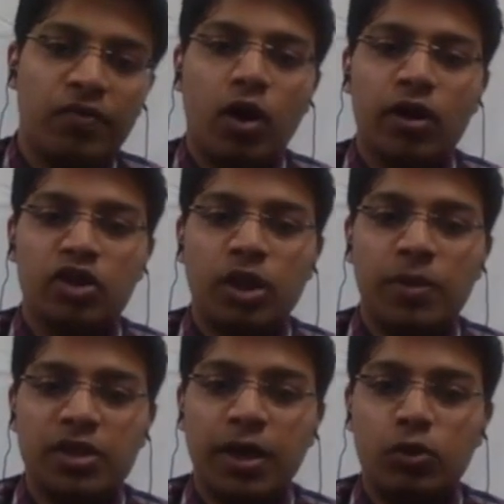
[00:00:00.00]
the order shall be
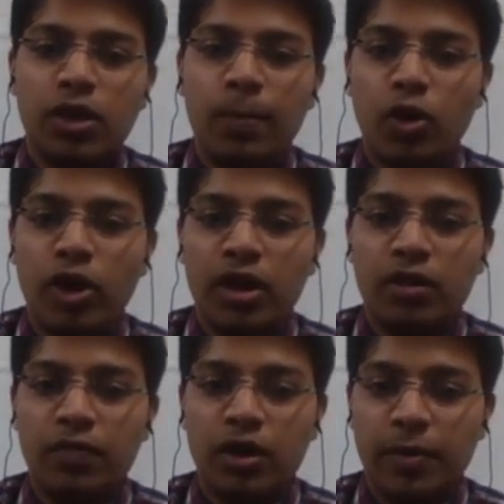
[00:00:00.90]
sent to the employer and the
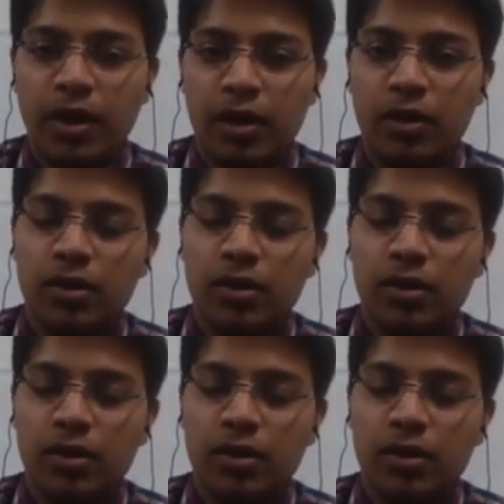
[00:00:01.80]
workman.